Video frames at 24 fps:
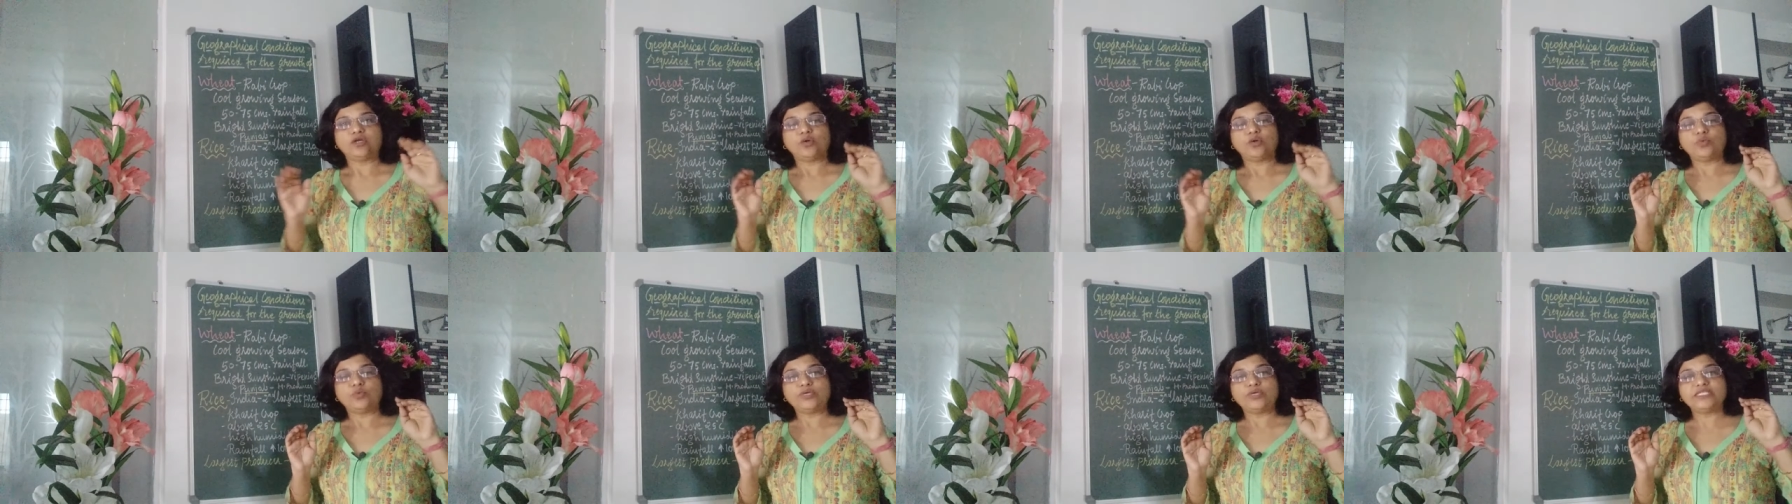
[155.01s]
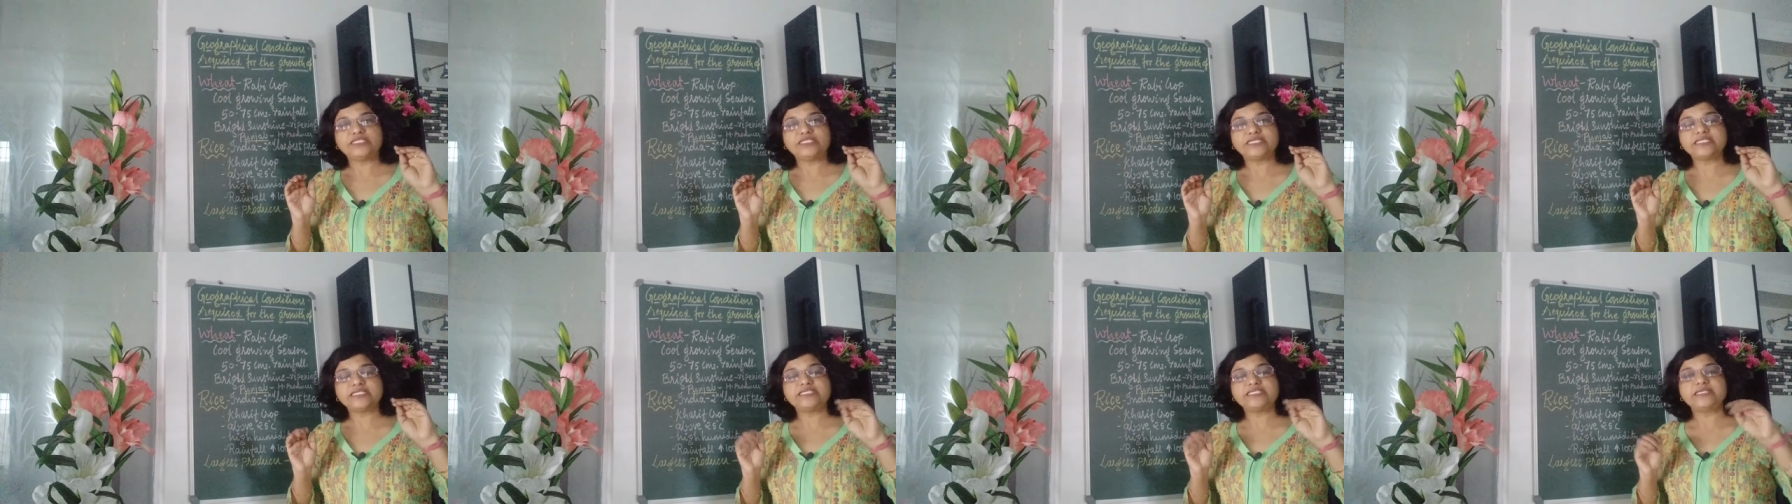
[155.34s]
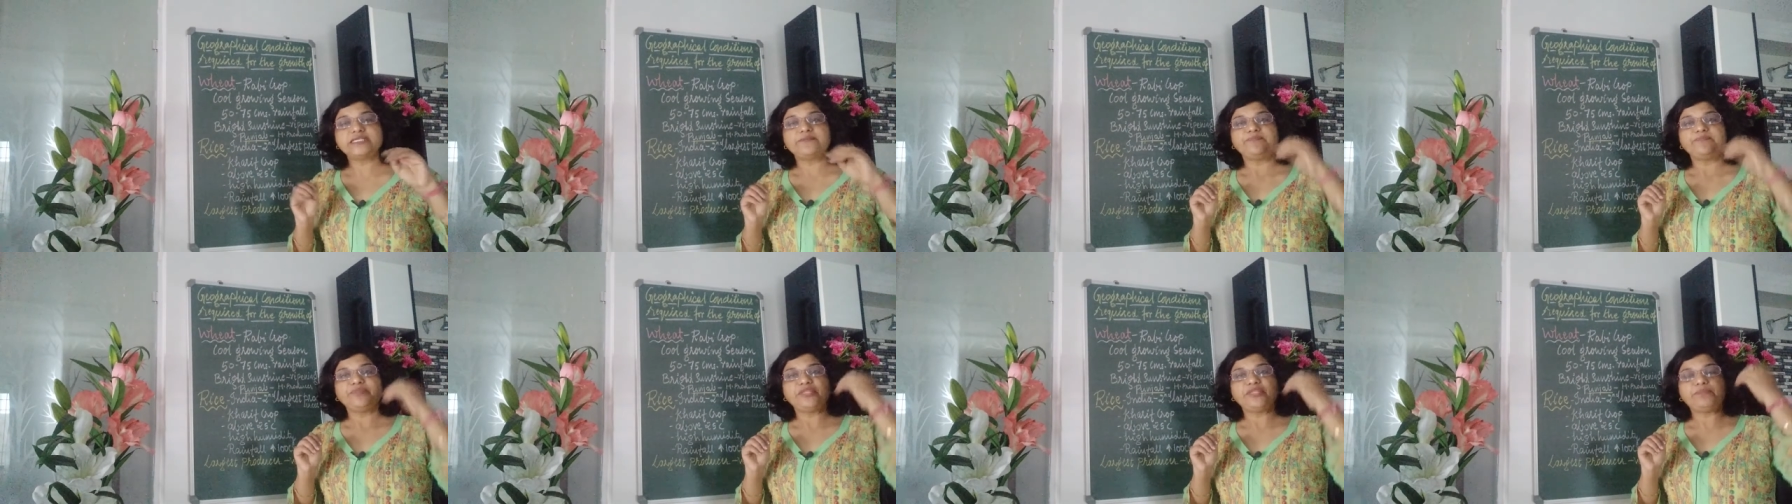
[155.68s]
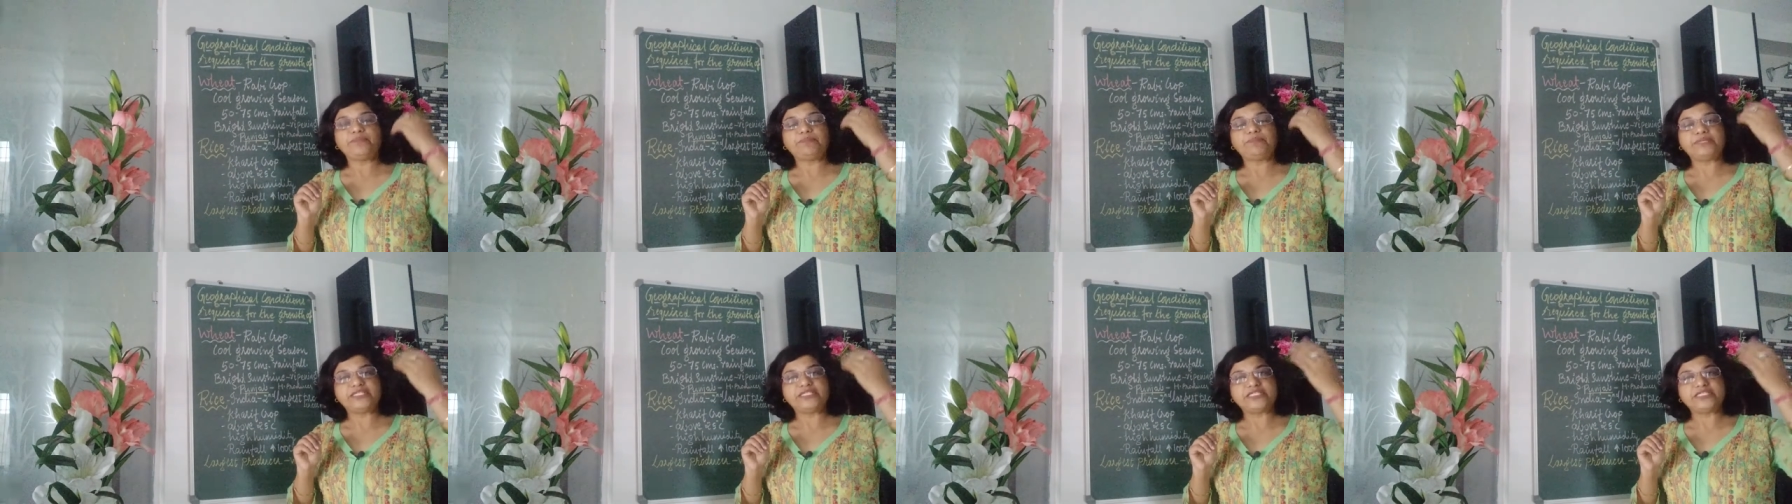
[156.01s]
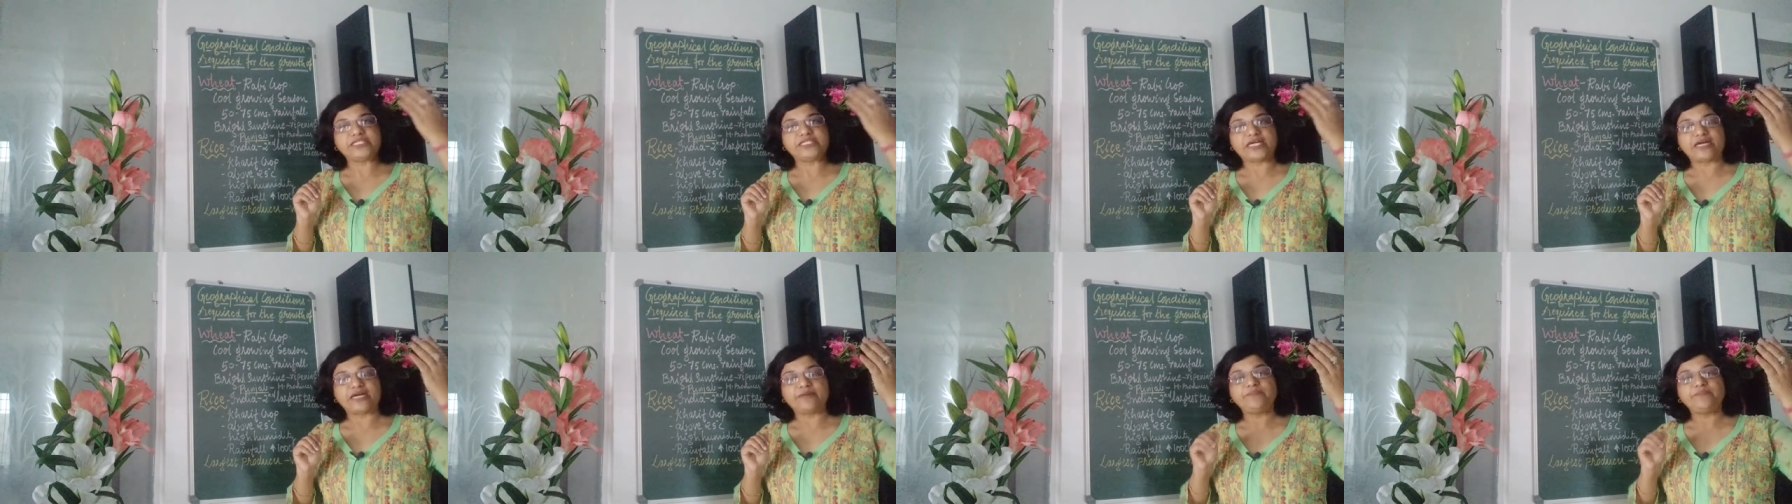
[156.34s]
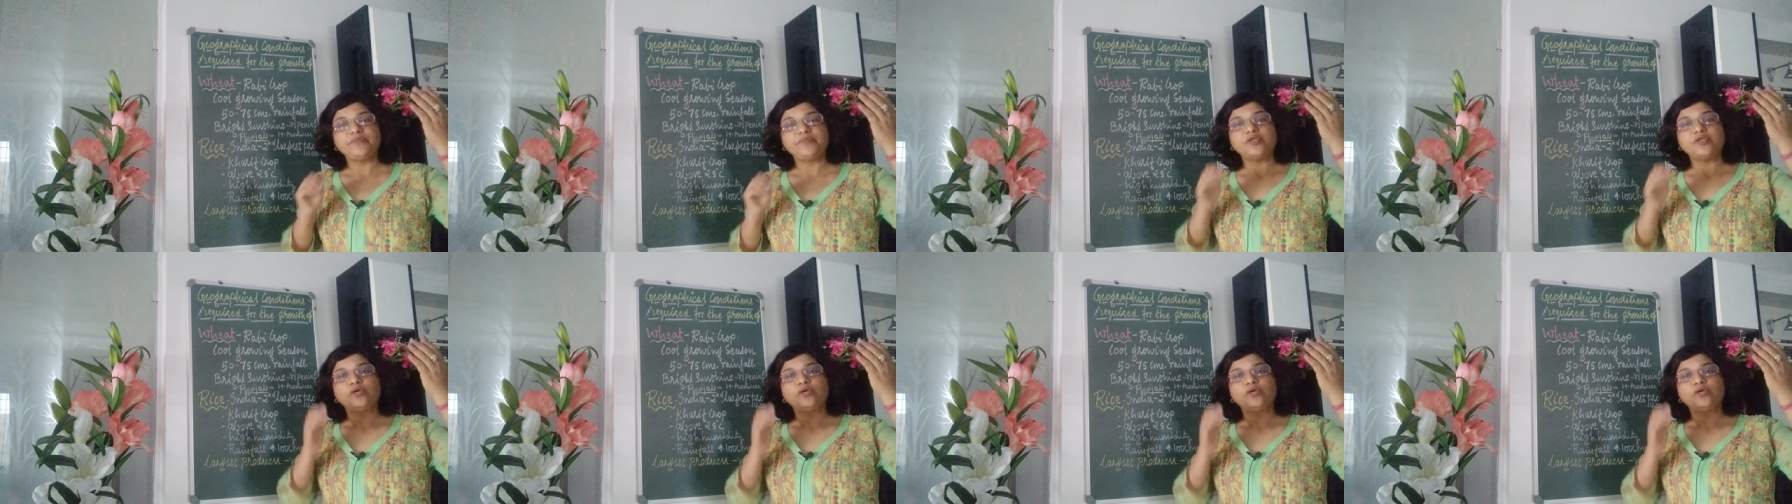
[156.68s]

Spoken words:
which is the Punjab,